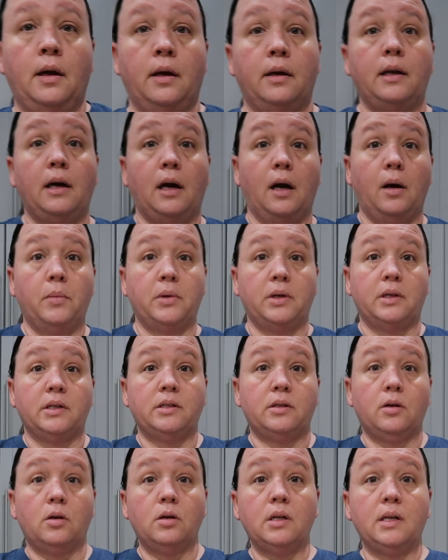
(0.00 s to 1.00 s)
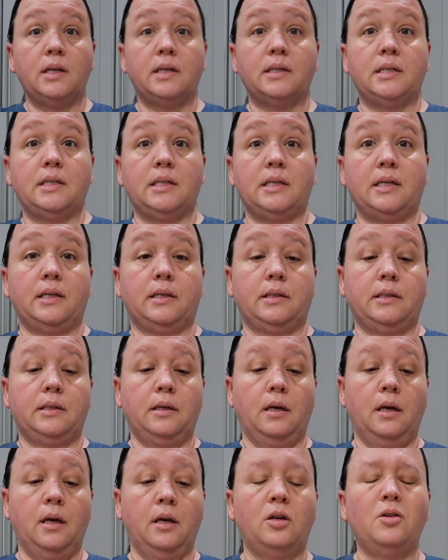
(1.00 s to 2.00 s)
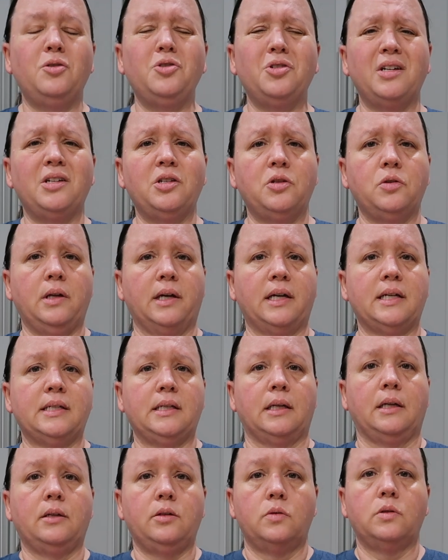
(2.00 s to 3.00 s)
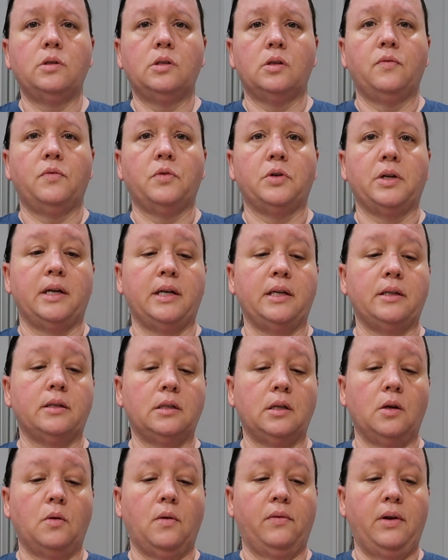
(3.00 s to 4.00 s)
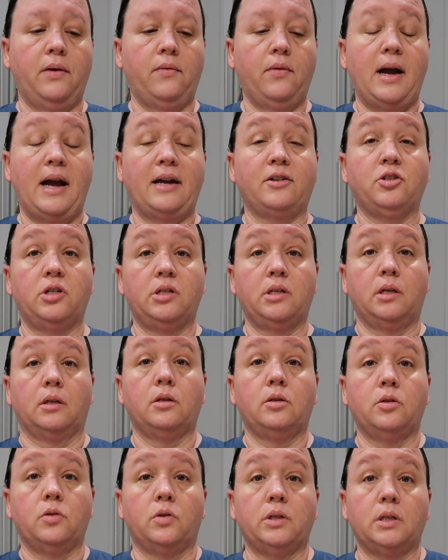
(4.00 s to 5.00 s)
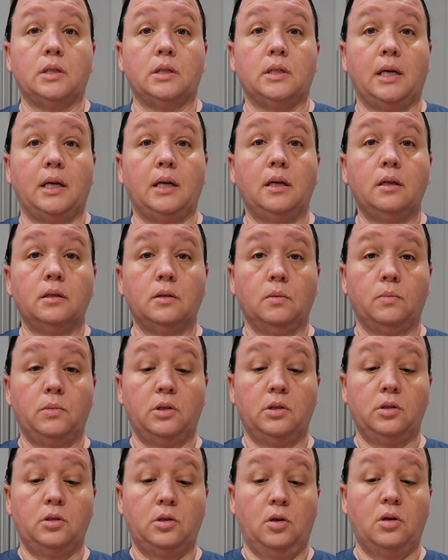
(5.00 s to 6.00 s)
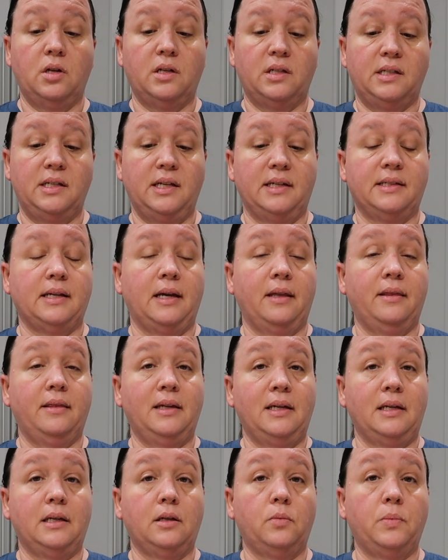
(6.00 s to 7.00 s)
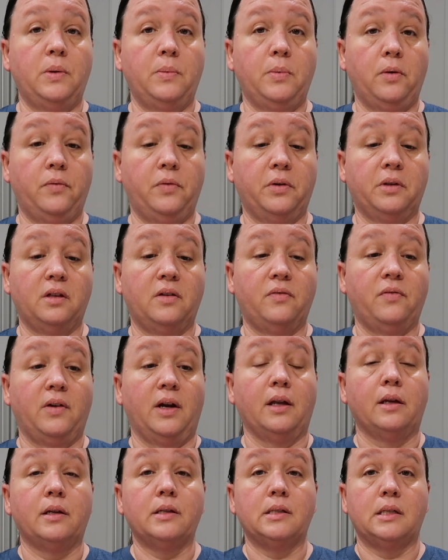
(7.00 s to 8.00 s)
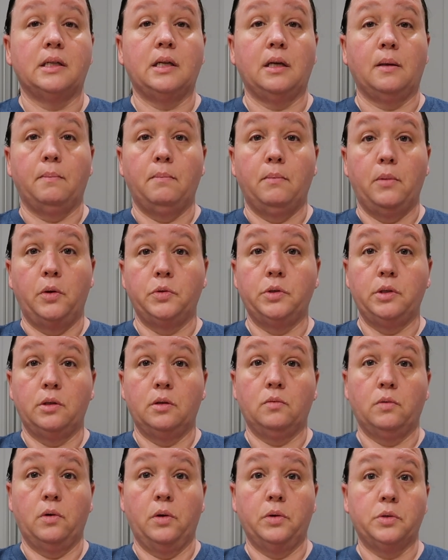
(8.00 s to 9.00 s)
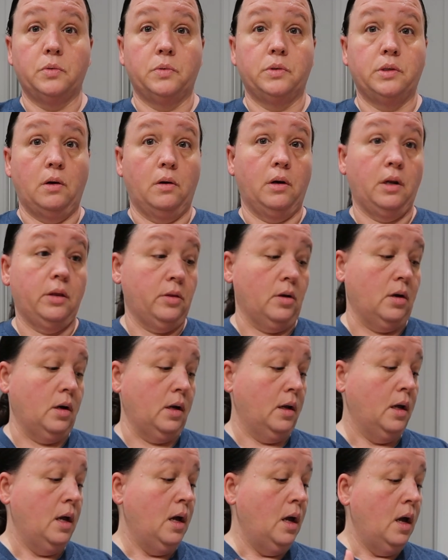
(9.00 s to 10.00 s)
Now I'm gonna start it at 6. Usually I do, like I said, I do this overnight, so I've never actually done it during the day. So I'm gonna start at 6. I think it'll be perfectly fine because again, most of the roast was already thawed.